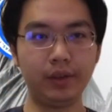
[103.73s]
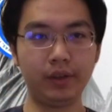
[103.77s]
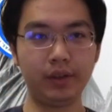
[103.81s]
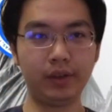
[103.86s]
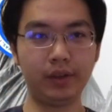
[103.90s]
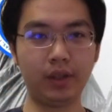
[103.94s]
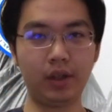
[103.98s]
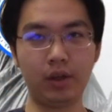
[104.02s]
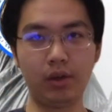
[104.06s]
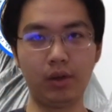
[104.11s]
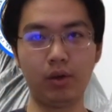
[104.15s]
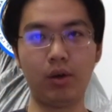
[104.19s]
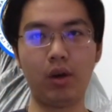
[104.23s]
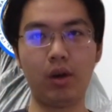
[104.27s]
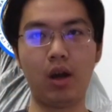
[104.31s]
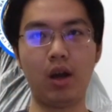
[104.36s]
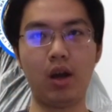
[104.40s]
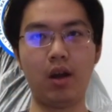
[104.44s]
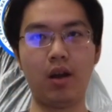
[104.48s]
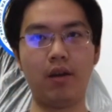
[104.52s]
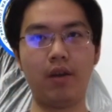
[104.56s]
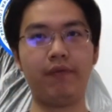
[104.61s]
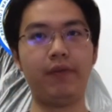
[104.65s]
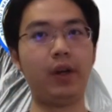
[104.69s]
So
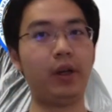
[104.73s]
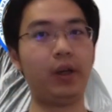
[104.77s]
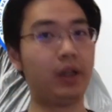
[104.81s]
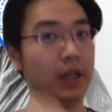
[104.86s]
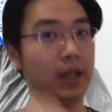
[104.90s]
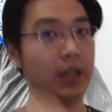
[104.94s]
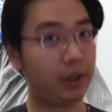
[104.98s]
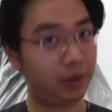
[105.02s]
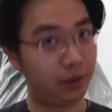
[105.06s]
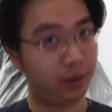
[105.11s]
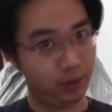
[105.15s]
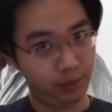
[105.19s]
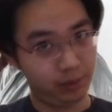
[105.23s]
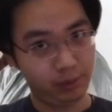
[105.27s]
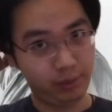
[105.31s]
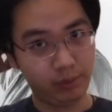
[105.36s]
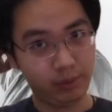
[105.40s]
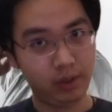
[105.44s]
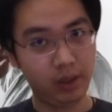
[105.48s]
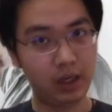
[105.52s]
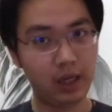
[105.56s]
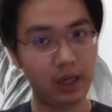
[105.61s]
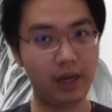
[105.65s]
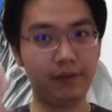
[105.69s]
uh, very glad
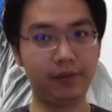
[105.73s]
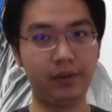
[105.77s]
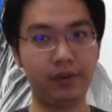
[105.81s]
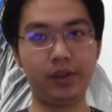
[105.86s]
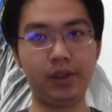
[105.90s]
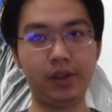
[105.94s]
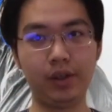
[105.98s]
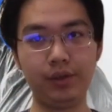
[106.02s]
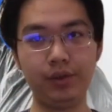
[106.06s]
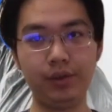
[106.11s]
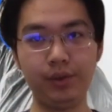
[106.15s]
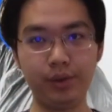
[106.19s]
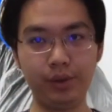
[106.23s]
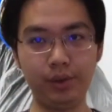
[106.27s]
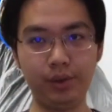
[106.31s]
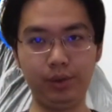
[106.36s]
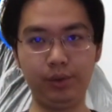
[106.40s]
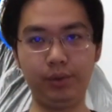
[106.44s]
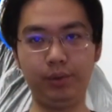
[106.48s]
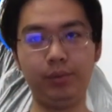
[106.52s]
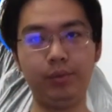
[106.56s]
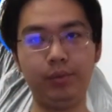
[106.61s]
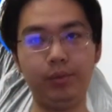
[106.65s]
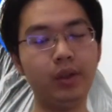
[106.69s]
to have chance
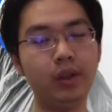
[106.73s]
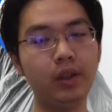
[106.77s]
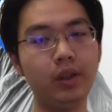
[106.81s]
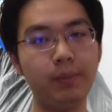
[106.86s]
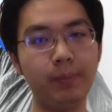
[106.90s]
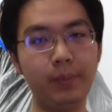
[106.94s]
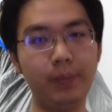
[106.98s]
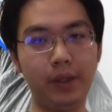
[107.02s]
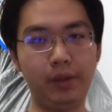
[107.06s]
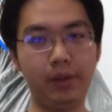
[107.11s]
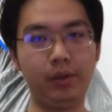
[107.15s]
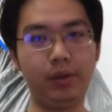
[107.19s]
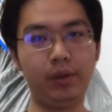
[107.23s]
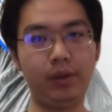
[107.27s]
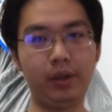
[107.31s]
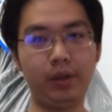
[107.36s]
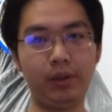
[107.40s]
to speak